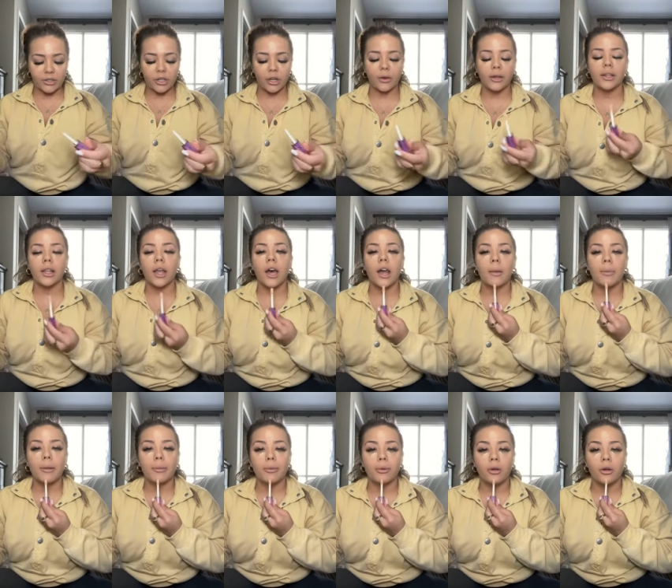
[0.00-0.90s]
So a lot
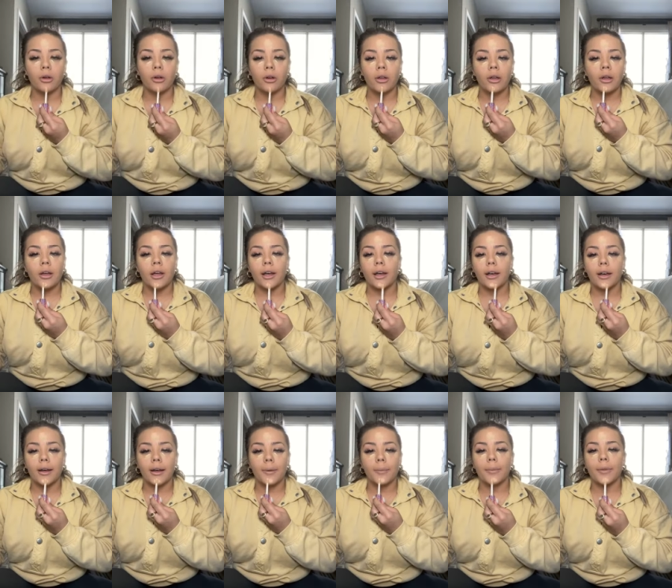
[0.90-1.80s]
of people,
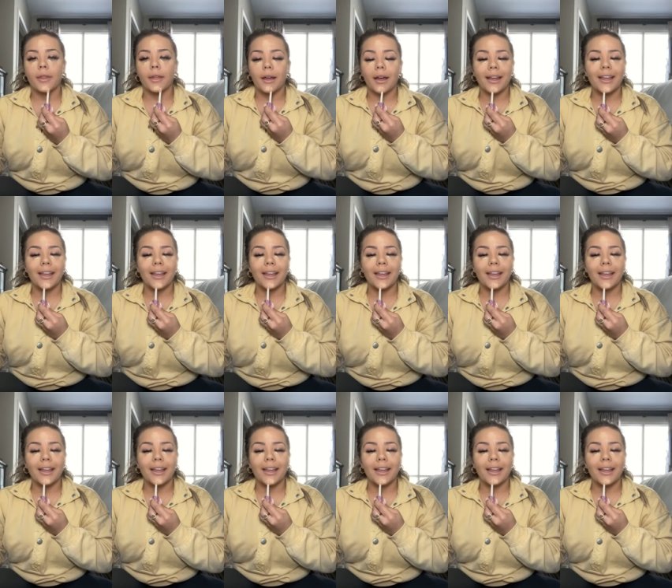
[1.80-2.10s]
um,